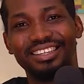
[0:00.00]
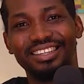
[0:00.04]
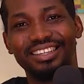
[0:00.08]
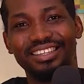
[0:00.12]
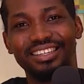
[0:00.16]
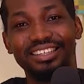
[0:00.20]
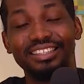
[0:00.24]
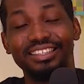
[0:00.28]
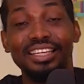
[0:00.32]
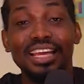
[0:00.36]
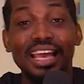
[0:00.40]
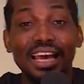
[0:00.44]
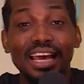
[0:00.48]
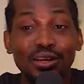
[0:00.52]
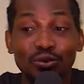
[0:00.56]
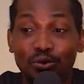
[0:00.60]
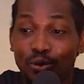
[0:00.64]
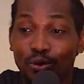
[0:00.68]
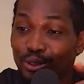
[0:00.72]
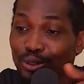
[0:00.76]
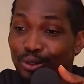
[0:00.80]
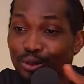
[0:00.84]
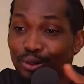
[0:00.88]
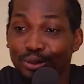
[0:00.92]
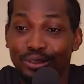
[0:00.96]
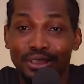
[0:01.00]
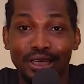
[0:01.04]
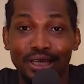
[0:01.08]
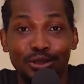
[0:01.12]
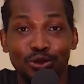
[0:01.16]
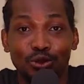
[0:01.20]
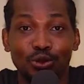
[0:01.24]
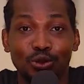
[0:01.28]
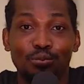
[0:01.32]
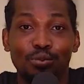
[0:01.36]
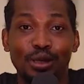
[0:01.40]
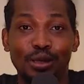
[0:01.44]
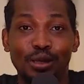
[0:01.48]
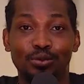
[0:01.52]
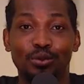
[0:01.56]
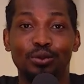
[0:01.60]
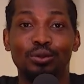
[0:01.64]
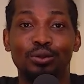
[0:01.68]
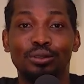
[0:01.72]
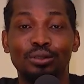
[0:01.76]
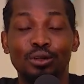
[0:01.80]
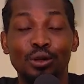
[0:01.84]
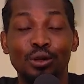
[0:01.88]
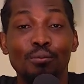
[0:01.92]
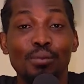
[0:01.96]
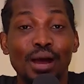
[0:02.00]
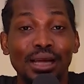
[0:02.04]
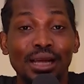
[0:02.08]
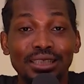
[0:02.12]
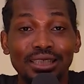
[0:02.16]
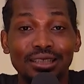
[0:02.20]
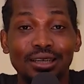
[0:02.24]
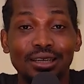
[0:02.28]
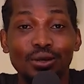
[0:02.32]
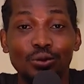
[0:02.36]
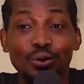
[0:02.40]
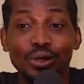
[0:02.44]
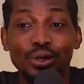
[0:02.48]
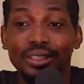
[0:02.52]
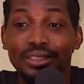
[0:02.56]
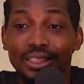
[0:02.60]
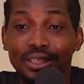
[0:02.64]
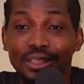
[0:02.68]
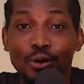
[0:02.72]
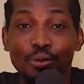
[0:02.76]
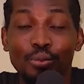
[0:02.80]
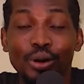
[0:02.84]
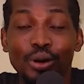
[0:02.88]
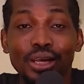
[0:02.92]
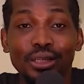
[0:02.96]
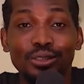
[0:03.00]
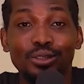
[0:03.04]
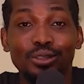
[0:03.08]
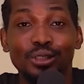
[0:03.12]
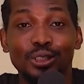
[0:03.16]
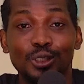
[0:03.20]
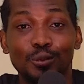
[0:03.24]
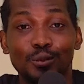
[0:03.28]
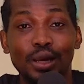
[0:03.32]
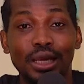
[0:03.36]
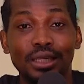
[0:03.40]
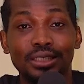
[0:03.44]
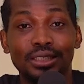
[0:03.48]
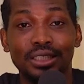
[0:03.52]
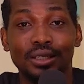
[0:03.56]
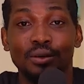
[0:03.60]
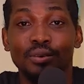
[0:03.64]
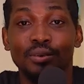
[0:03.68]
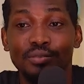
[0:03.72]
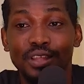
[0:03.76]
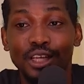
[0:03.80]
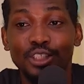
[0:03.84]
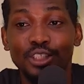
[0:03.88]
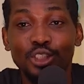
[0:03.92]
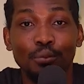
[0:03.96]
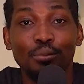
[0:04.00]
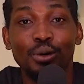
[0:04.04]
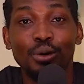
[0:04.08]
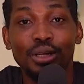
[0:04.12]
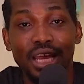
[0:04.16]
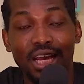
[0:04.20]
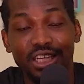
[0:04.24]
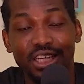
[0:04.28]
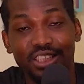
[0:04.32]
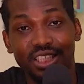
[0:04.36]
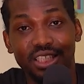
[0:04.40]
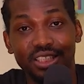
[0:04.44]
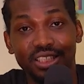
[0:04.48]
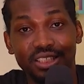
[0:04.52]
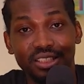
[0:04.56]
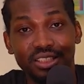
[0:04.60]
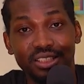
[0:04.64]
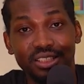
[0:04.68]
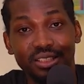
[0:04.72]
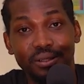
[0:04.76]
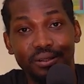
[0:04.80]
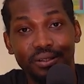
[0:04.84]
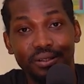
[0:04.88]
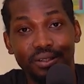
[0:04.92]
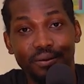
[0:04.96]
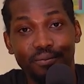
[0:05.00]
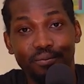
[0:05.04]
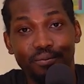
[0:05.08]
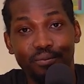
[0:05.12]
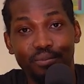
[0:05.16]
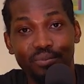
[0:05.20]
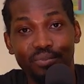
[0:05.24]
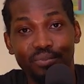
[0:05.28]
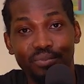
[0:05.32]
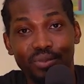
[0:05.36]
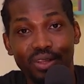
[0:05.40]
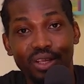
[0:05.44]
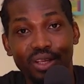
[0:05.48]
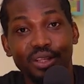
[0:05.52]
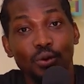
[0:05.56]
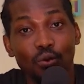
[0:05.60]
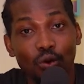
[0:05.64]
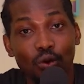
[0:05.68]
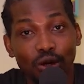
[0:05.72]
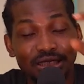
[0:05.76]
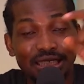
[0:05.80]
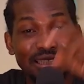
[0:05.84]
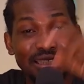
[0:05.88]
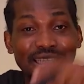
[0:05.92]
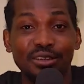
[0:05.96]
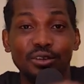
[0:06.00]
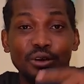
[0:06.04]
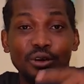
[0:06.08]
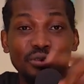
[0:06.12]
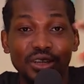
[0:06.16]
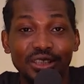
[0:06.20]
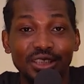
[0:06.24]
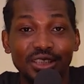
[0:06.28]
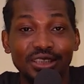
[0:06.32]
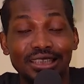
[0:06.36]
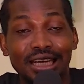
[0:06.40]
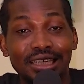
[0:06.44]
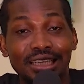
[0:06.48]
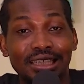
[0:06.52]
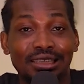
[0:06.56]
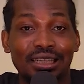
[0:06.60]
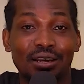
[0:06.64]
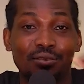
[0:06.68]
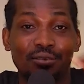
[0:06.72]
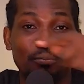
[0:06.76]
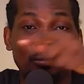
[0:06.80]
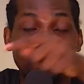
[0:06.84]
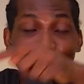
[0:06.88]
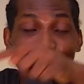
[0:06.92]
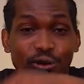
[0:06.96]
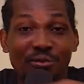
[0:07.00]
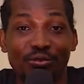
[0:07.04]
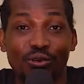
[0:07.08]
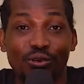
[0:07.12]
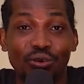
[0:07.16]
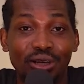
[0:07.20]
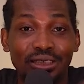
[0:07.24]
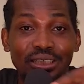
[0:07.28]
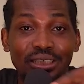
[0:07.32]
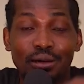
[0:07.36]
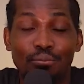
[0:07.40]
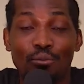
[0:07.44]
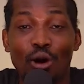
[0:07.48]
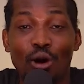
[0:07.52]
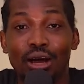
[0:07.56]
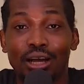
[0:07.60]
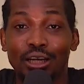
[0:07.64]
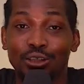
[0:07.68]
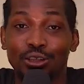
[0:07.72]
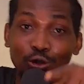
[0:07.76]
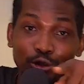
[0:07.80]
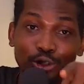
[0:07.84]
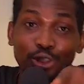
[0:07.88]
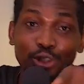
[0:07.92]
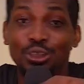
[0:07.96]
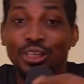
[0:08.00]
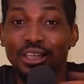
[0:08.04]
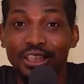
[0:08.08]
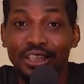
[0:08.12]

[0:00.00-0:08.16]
They are the ones closest to people. Imagine the liquidity they will bring into the space if they jump on exchanges. The ones that are not registered that are proliferating the market, don't you think they